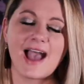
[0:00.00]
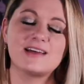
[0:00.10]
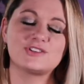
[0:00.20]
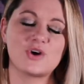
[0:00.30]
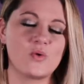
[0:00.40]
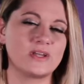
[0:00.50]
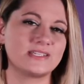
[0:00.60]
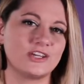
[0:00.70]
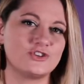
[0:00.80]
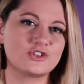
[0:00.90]
As always,
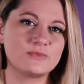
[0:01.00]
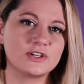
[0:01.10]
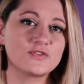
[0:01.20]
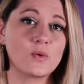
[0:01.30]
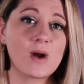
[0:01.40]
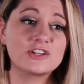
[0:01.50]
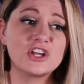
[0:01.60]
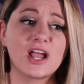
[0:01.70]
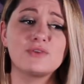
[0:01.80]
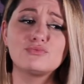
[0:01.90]
thank you so much for
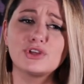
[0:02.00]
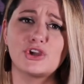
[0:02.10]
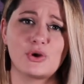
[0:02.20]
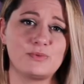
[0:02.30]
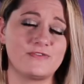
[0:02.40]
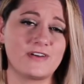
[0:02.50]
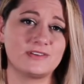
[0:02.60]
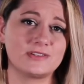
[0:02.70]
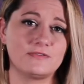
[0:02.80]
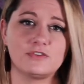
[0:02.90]
watching. I really hope you found
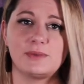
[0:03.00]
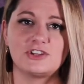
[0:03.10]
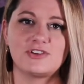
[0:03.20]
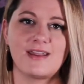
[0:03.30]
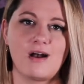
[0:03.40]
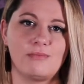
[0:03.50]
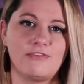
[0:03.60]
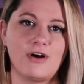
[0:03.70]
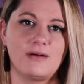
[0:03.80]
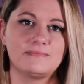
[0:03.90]
this information
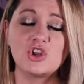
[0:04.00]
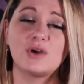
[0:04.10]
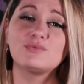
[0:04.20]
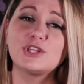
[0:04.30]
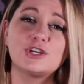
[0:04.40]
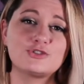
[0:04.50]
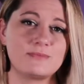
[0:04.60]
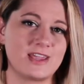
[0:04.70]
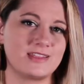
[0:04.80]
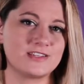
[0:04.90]
helpful. You know, I really
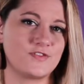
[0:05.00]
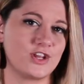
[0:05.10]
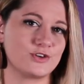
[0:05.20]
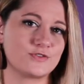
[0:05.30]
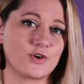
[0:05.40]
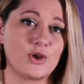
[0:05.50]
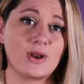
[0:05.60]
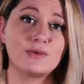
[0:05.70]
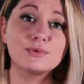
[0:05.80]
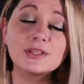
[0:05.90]
enjoy making these videos for you
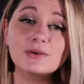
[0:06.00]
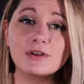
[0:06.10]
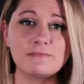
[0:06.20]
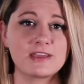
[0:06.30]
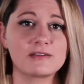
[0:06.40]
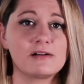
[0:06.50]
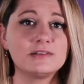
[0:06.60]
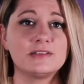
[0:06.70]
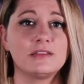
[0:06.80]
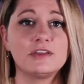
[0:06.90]
and I really wanna make the
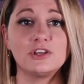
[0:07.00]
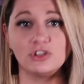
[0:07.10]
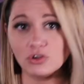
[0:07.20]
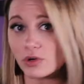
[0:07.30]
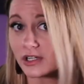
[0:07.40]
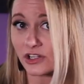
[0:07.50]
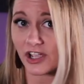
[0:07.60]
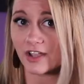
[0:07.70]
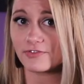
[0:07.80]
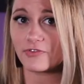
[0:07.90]
content that you're
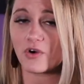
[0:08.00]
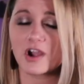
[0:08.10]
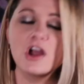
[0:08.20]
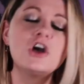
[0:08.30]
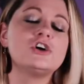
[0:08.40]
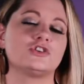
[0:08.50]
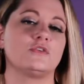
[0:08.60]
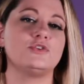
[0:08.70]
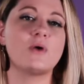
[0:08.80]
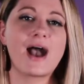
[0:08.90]
looking for. So if you